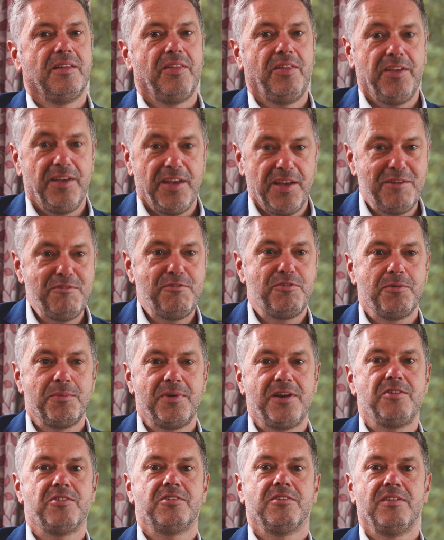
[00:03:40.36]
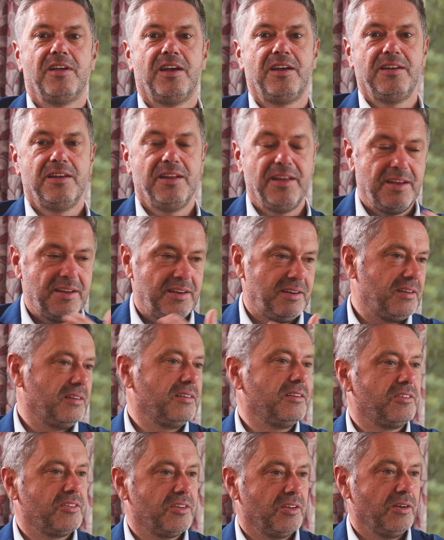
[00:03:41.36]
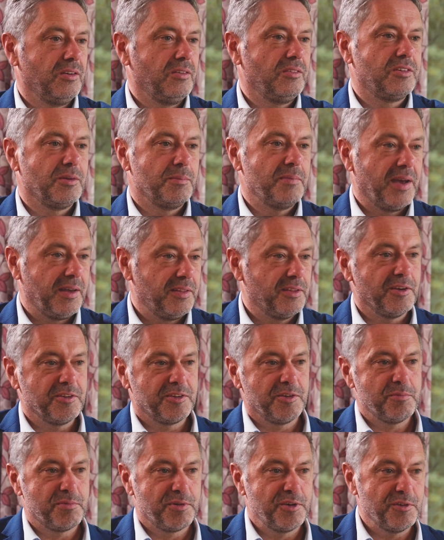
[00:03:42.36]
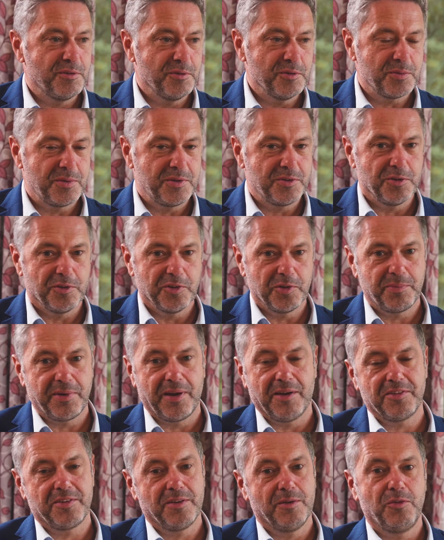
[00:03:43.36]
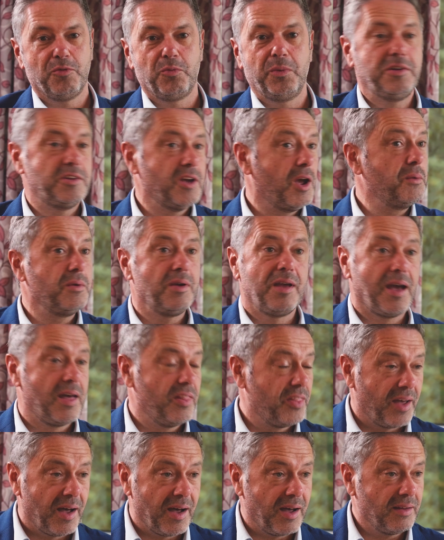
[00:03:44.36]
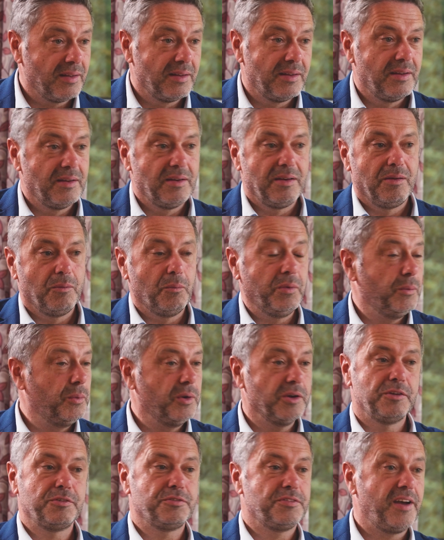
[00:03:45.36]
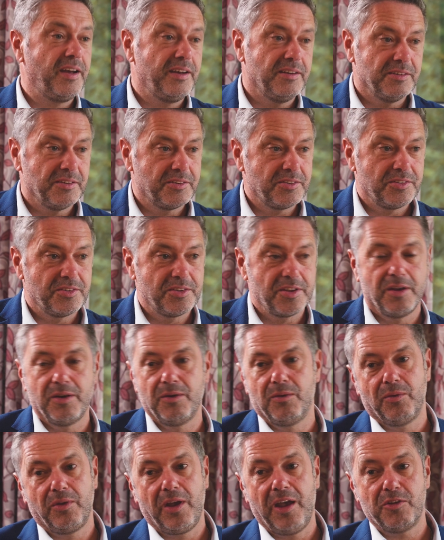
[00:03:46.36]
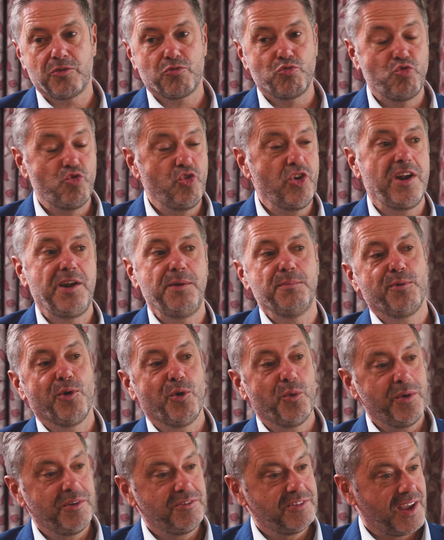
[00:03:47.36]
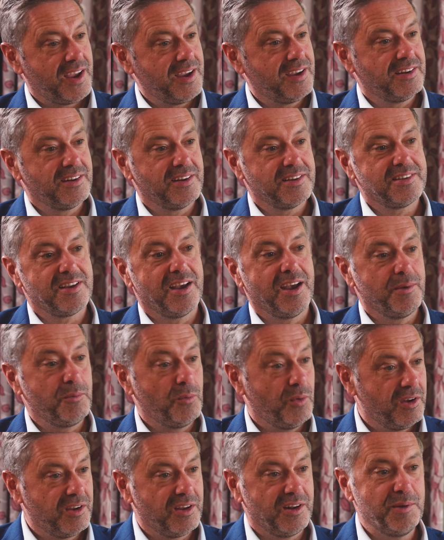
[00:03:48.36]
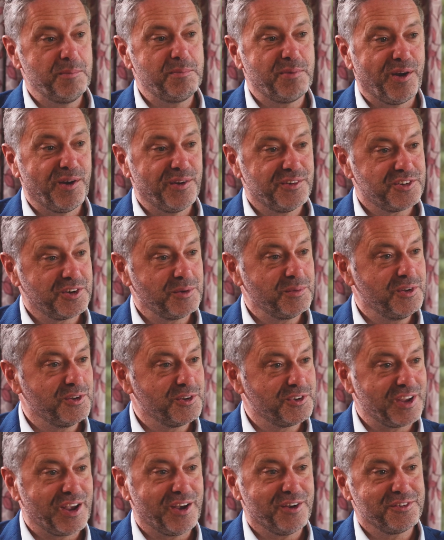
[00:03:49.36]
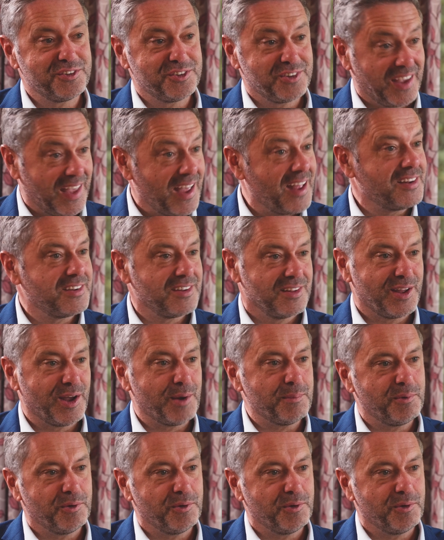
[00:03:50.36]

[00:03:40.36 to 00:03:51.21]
the information they need to make those improvements we talked about. So if we don't get that, we would have failed. So it's really important we've taken our time working in partnership with yourselves to get to that